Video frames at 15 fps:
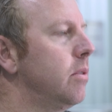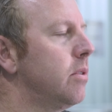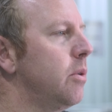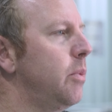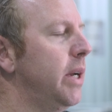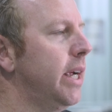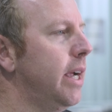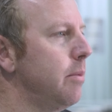
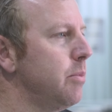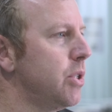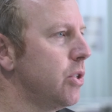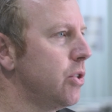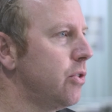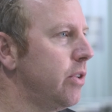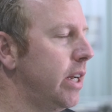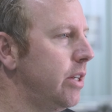So when it comes
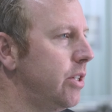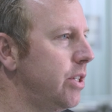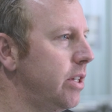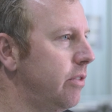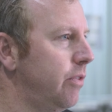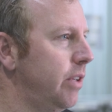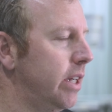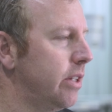to strategy
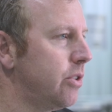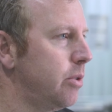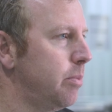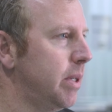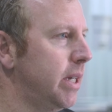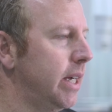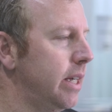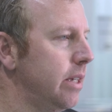in V8
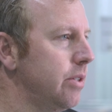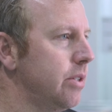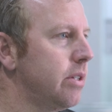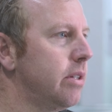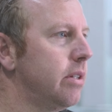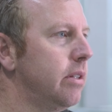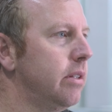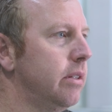
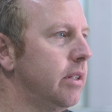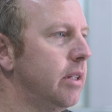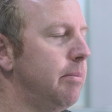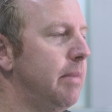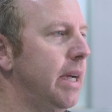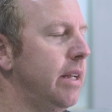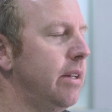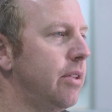supercars, the
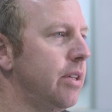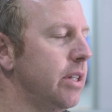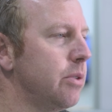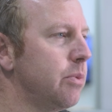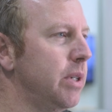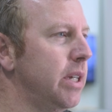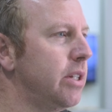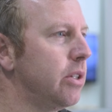main
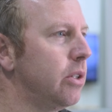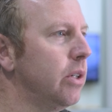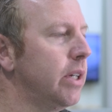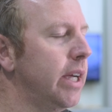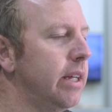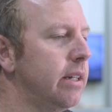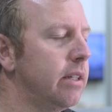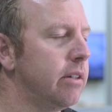things we need to
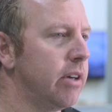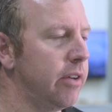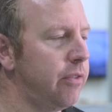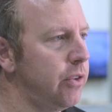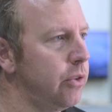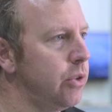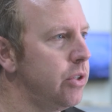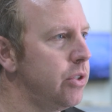look at are our
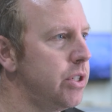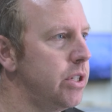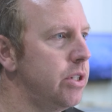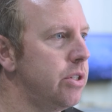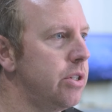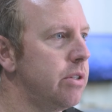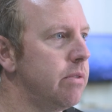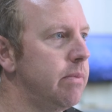fuel
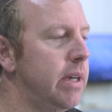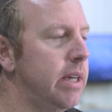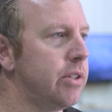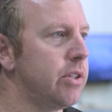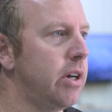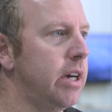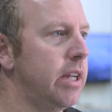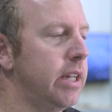usage, our
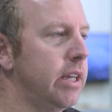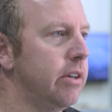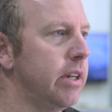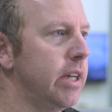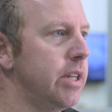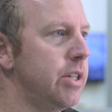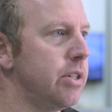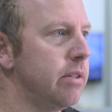tyre
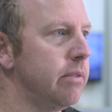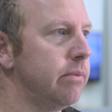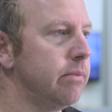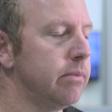degradation,